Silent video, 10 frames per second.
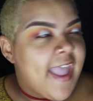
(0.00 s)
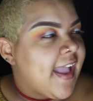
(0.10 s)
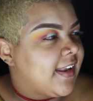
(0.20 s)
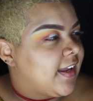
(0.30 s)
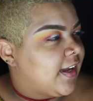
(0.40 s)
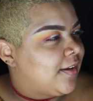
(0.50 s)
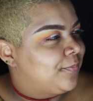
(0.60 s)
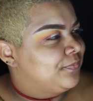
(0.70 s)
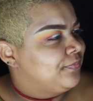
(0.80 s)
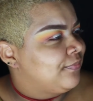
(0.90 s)
And
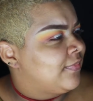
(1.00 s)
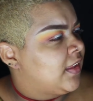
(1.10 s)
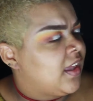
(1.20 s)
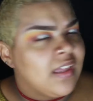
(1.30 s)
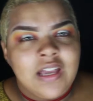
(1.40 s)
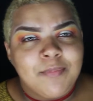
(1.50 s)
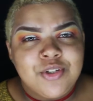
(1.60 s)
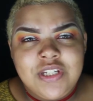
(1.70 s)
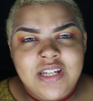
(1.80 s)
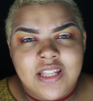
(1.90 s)
I'm
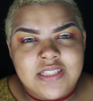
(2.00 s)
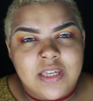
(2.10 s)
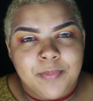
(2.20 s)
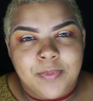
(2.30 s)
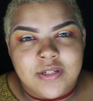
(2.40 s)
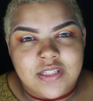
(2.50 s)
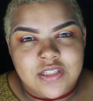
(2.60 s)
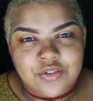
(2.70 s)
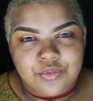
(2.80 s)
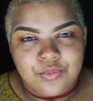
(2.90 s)
usually not the type of
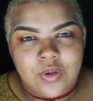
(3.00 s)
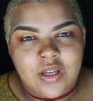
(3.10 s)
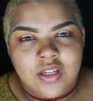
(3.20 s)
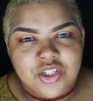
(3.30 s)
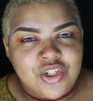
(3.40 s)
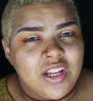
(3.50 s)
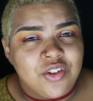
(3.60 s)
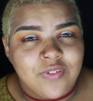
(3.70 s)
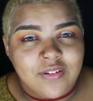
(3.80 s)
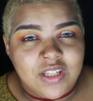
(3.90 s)
person to try
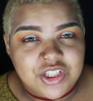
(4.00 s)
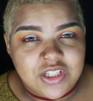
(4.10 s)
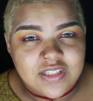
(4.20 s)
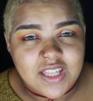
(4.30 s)
new foundations.